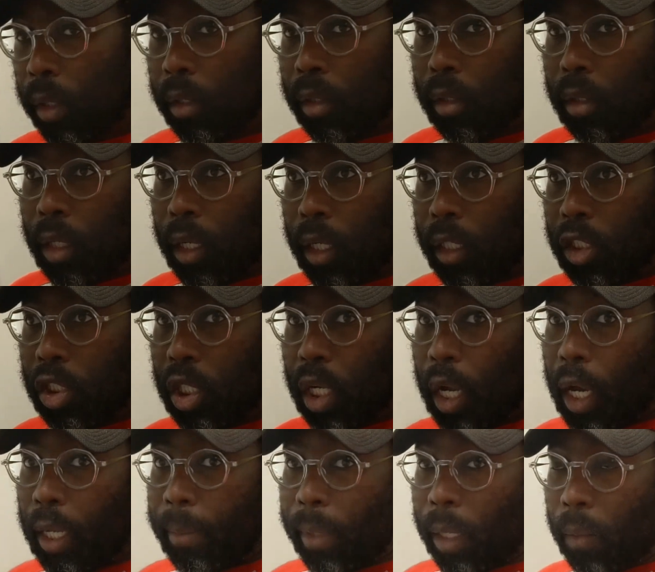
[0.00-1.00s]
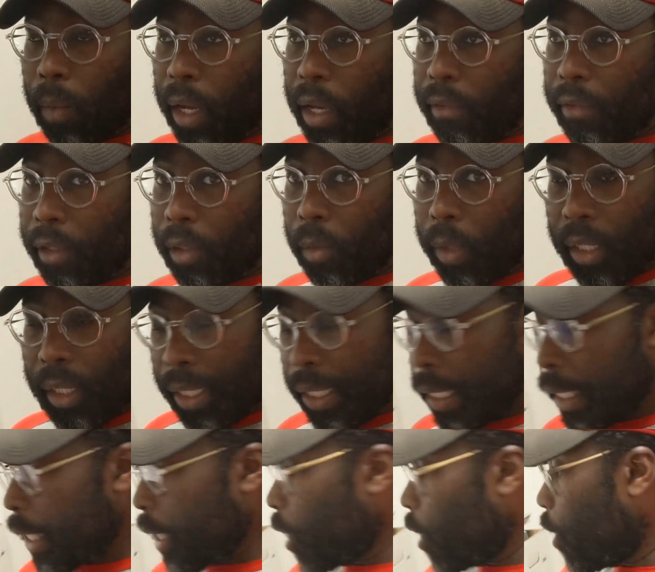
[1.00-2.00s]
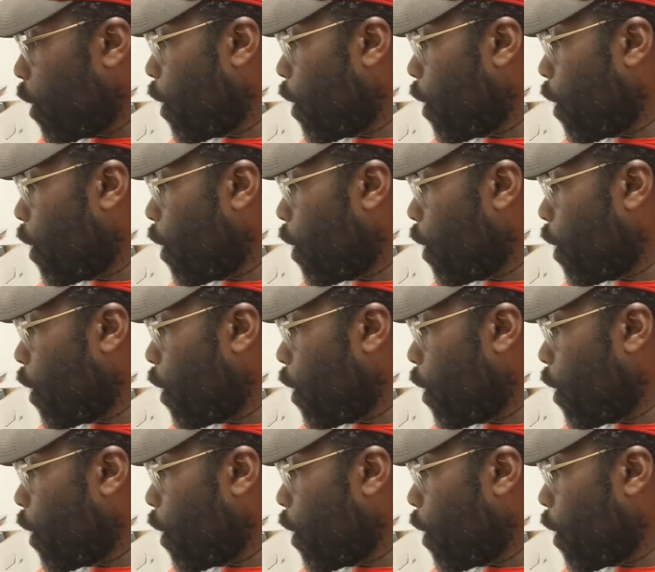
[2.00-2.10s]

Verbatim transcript: with uh, John, my wife, and Whitney.